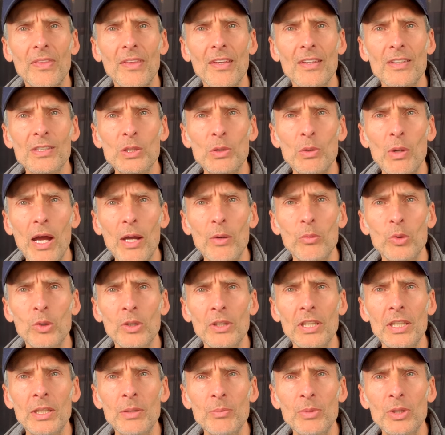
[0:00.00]
So I will
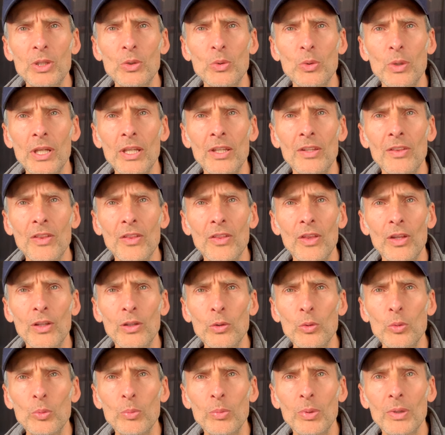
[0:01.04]
keep you in the
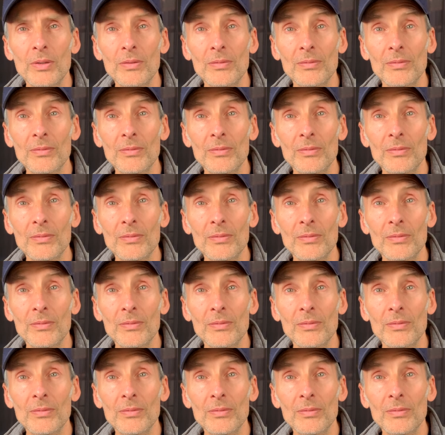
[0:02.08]
loop.